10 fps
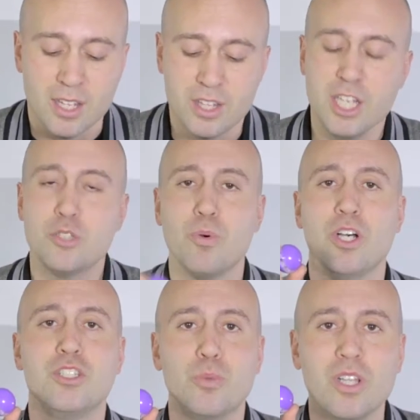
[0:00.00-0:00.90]
These
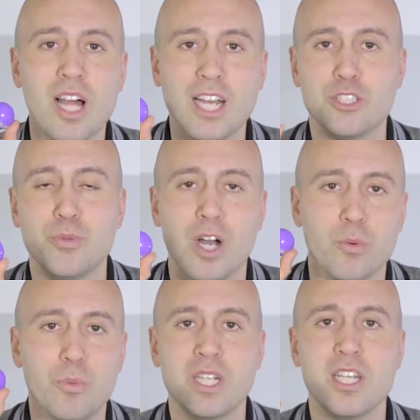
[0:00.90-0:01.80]
ones will last you a
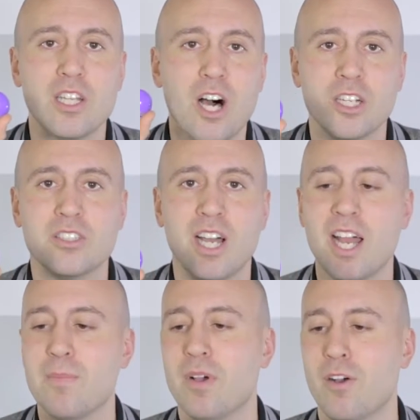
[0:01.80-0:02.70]
really long
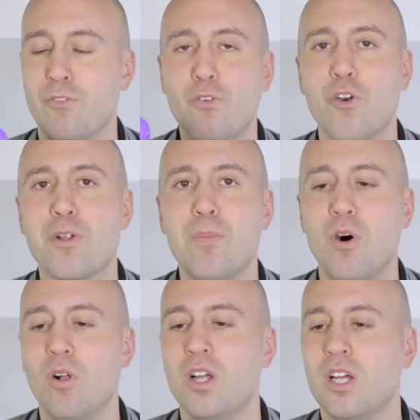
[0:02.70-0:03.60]
time,
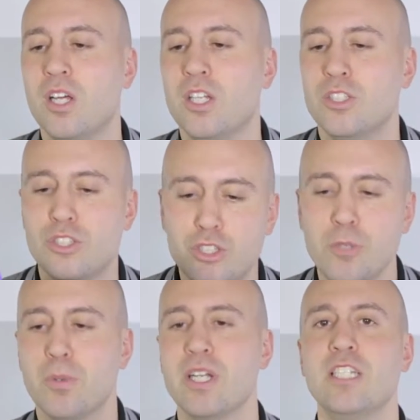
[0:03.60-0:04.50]
affordable,
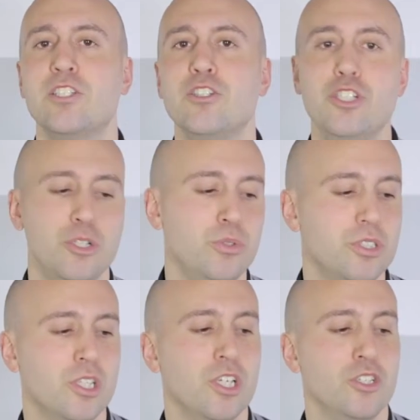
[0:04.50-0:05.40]
super easy to use.